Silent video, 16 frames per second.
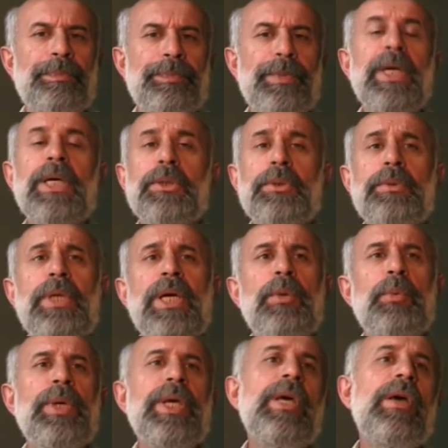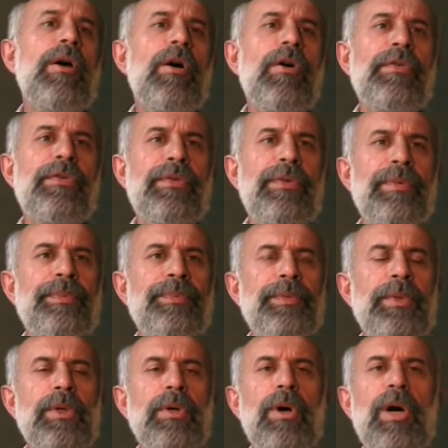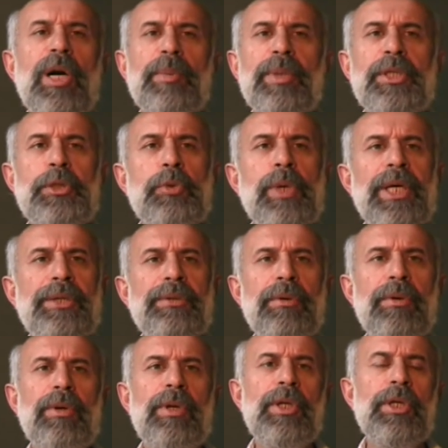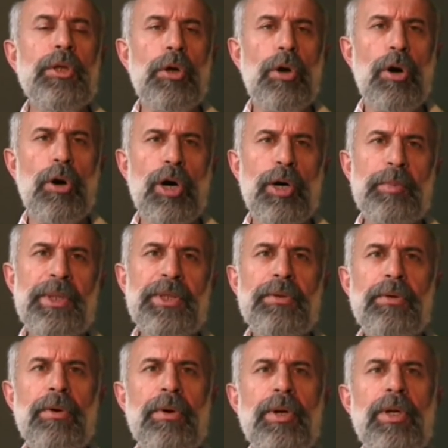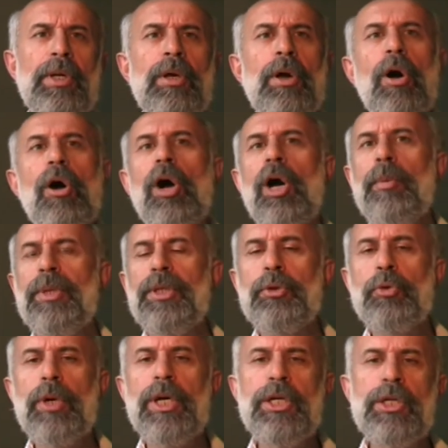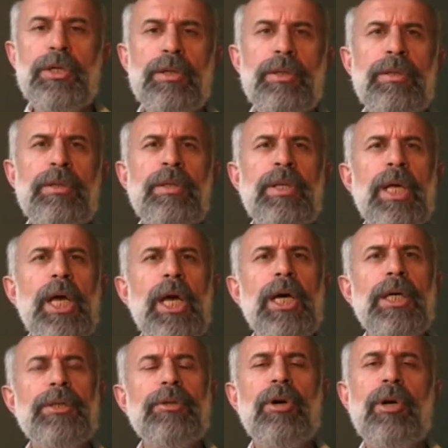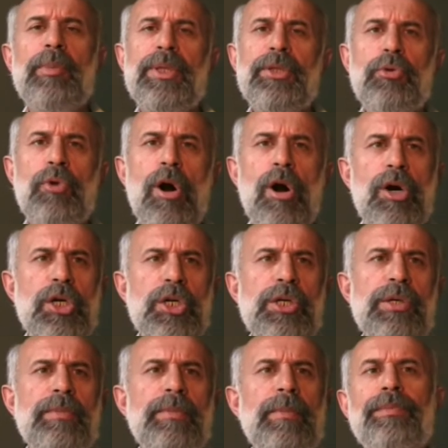Now, today we have arbitrator, arbiter, arbitration, and arbitrage.